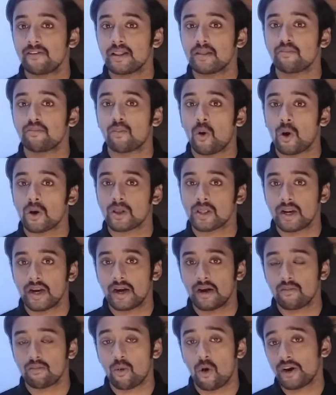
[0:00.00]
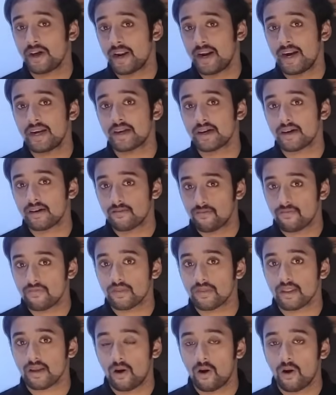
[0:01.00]
moderate
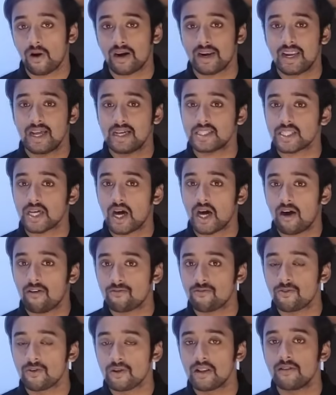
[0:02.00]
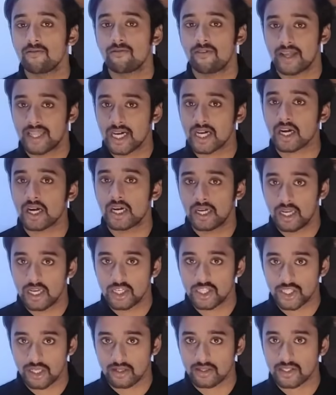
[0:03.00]
or less harmful weather
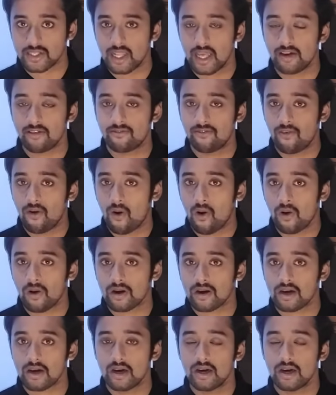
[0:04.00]
conditions like fog,